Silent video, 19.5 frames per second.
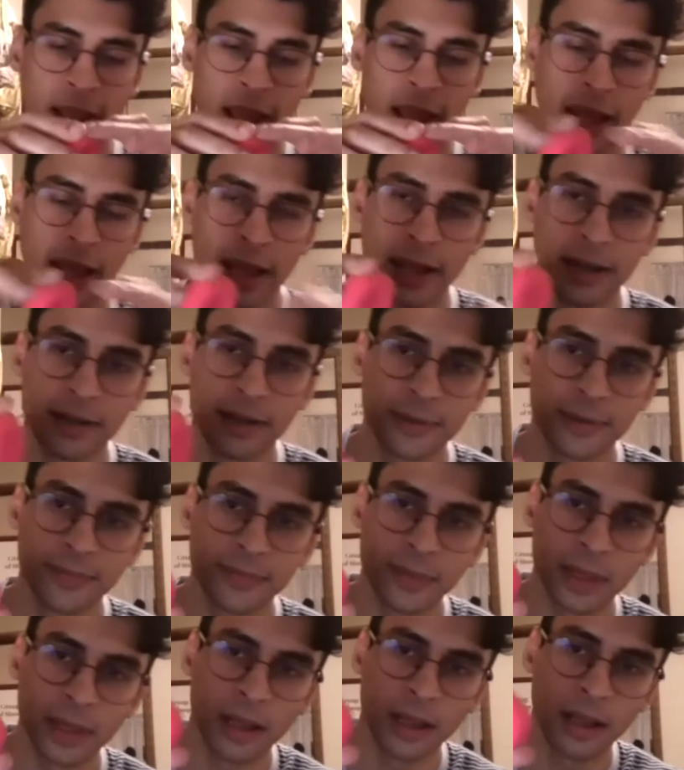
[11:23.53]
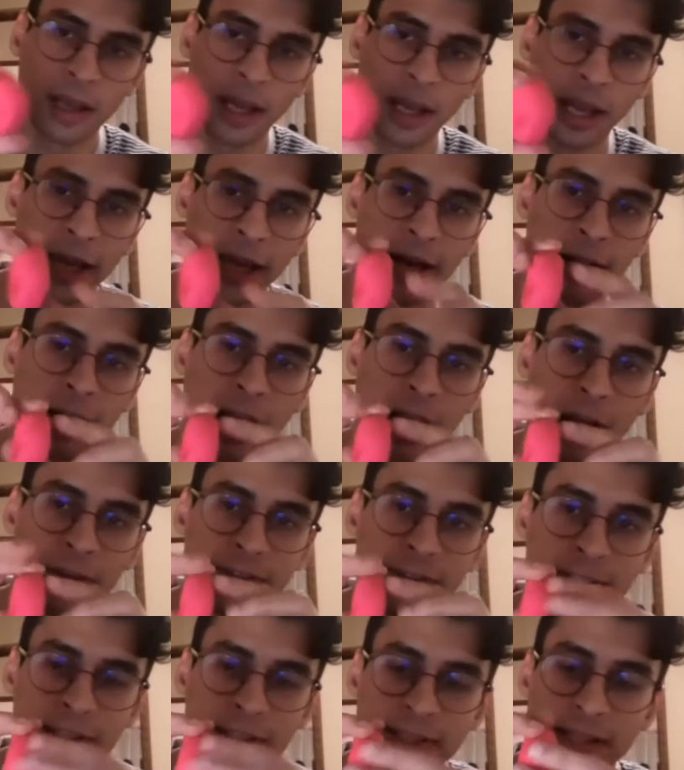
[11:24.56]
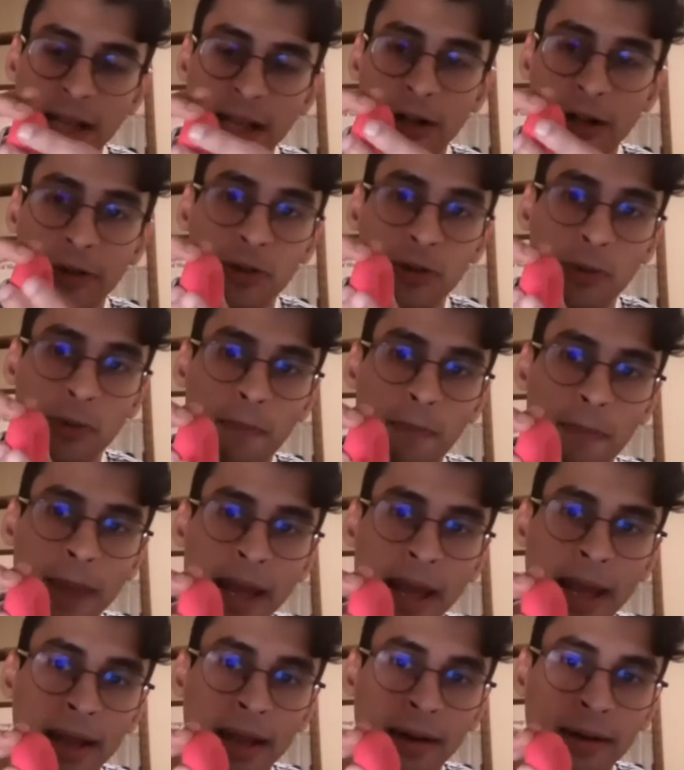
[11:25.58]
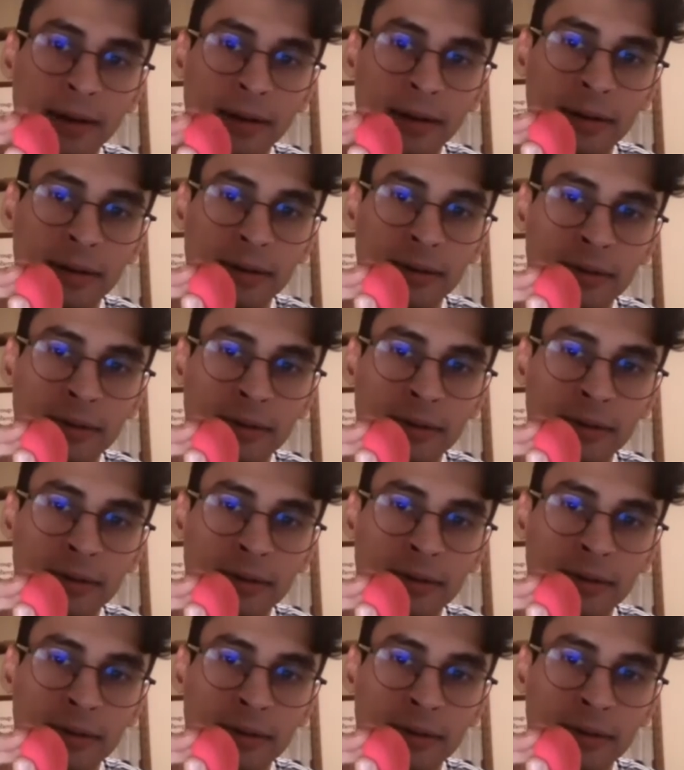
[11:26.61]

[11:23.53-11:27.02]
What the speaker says: And it allows the cell to bend